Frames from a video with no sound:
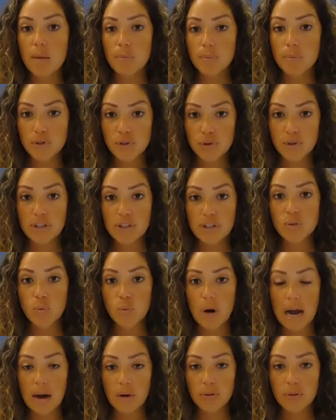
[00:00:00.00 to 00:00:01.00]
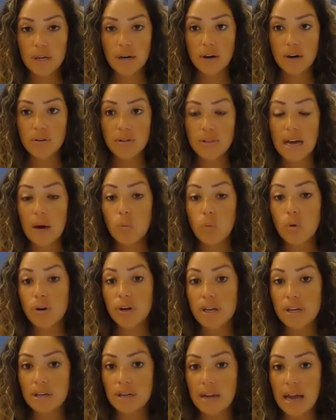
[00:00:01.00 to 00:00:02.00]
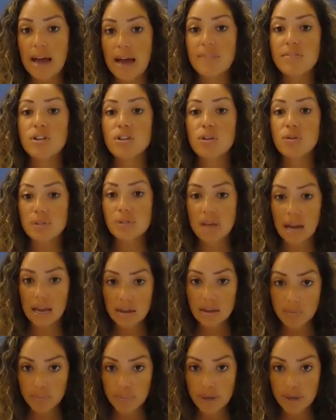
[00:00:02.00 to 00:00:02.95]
opportunities were out there that were in avenues like